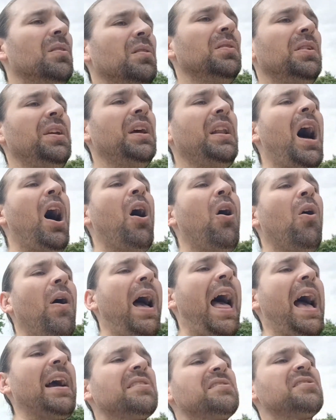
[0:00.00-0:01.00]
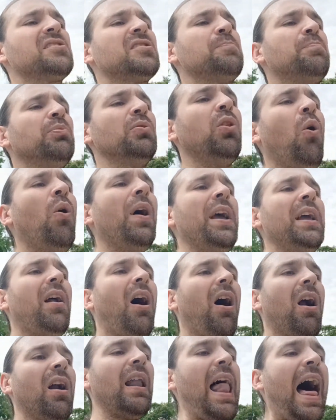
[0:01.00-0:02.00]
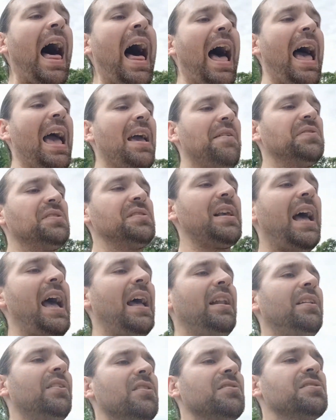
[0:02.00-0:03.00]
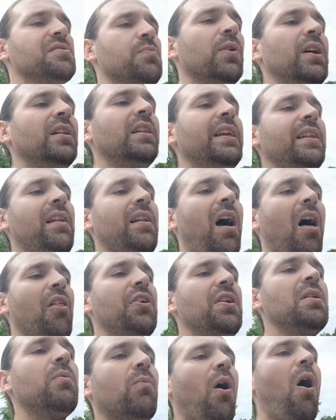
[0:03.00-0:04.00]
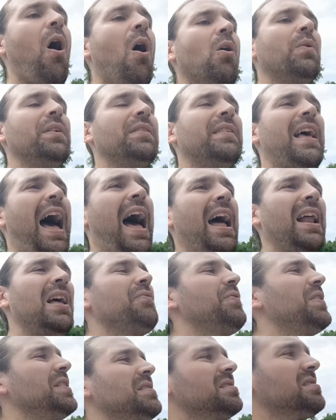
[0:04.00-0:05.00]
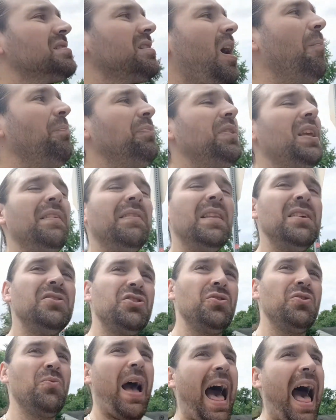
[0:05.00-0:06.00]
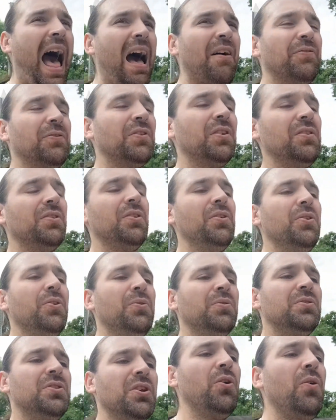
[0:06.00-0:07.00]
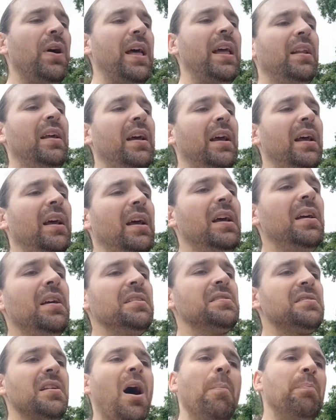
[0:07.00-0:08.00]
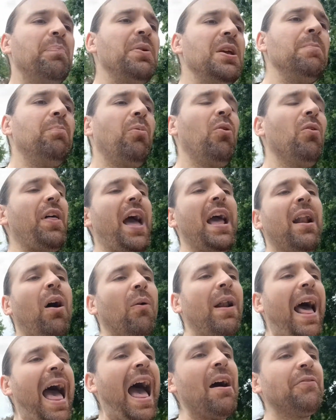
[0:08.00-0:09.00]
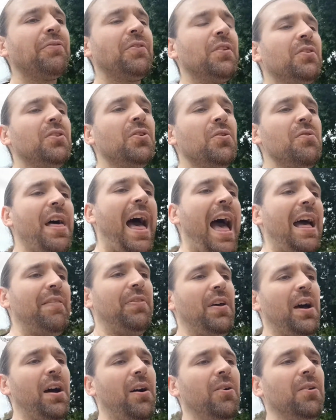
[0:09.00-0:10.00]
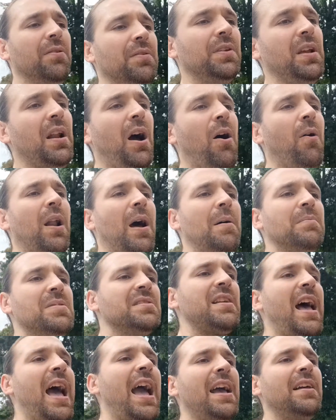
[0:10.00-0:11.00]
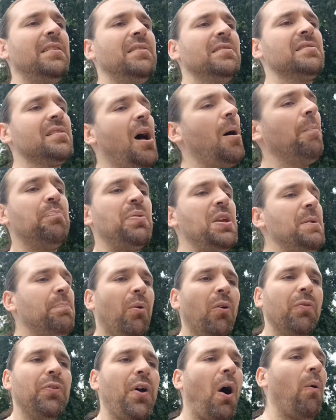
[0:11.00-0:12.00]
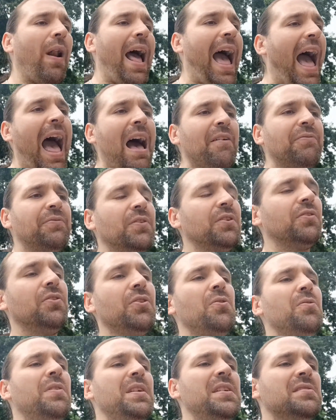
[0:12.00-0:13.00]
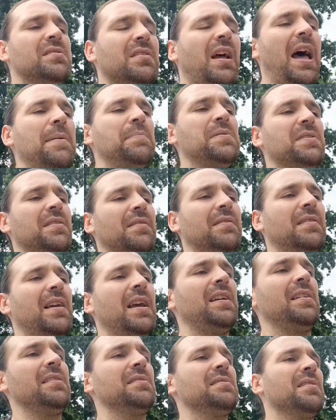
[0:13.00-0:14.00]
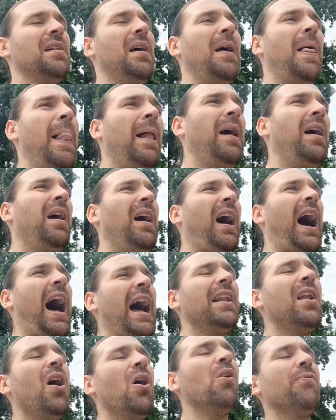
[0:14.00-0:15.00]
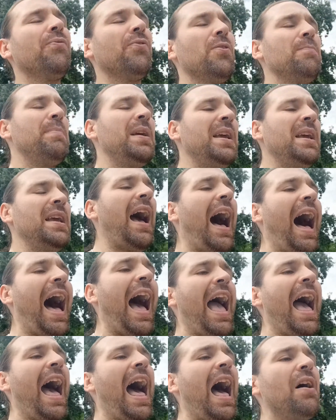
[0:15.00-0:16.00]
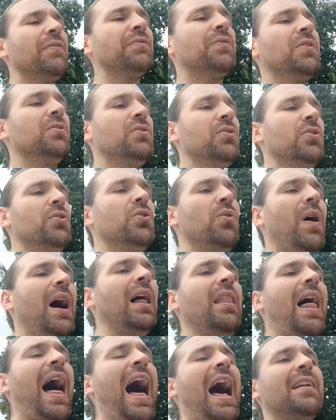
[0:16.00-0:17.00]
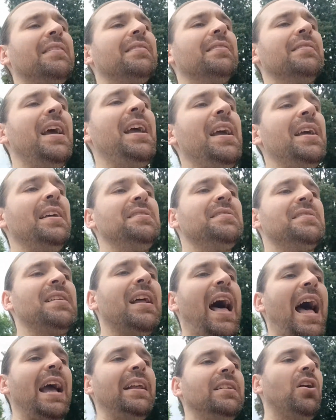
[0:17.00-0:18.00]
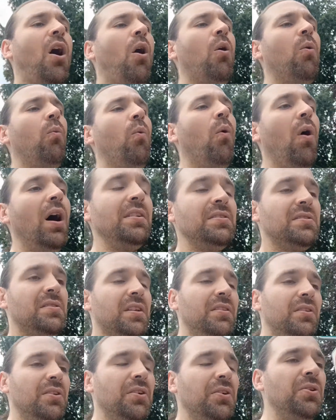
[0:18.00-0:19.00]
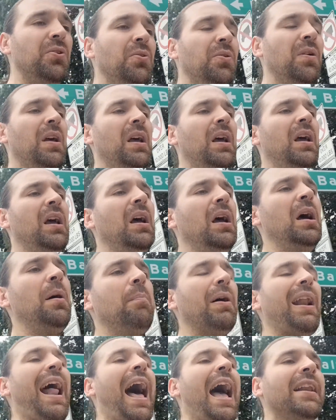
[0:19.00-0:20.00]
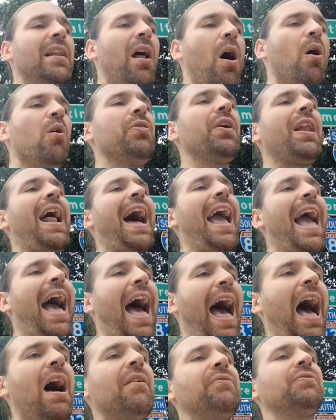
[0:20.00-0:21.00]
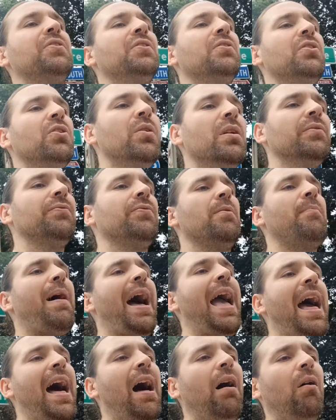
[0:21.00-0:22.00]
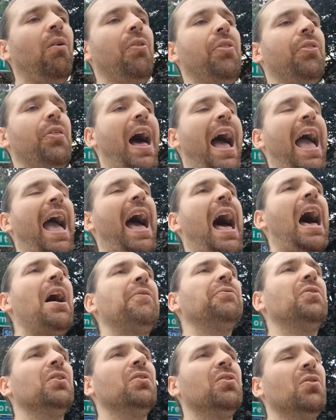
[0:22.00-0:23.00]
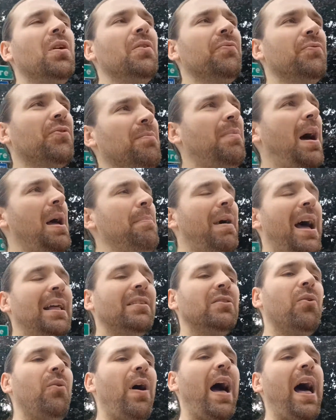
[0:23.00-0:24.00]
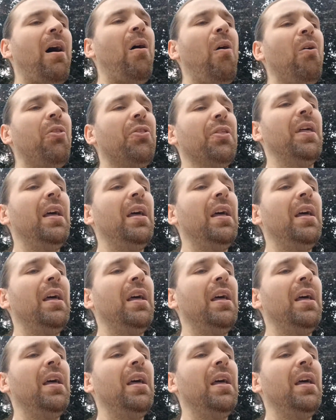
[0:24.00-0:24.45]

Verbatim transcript: you know, exploit our lives. And there's really nothing wrong with that. If it's something that you have to do, do it. Some people, they don't have to do that though. You know what I'm saying? Some people don't have to do these types of things. I know for me, I have to do a lot of things that I don't want to do, but I know that I have to do it for my health. I have to do it for my mental health.